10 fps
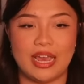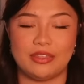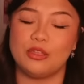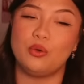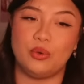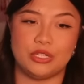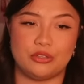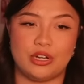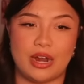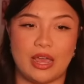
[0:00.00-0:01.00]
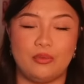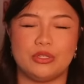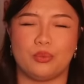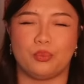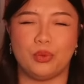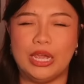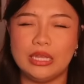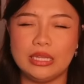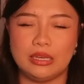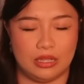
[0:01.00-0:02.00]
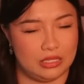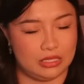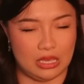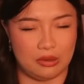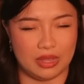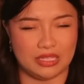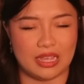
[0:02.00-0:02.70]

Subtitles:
I thought The Wizard and I was a really good sequence.